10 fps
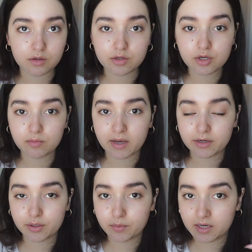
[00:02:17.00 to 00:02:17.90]
No
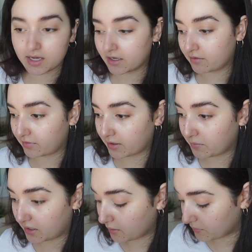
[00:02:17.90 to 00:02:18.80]
matter what kind of like
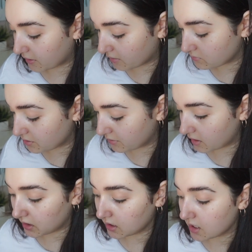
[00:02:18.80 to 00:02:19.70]
makeup look I'm
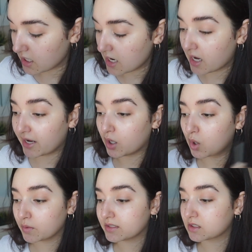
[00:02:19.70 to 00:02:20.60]
doing, I
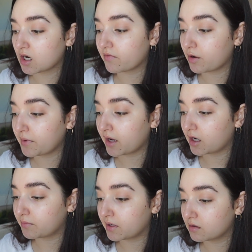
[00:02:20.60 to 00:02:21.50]
always carve out my
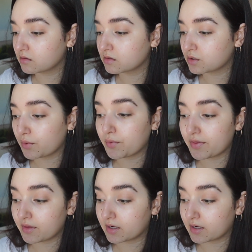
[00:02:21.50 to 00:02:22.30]
eyebrows with a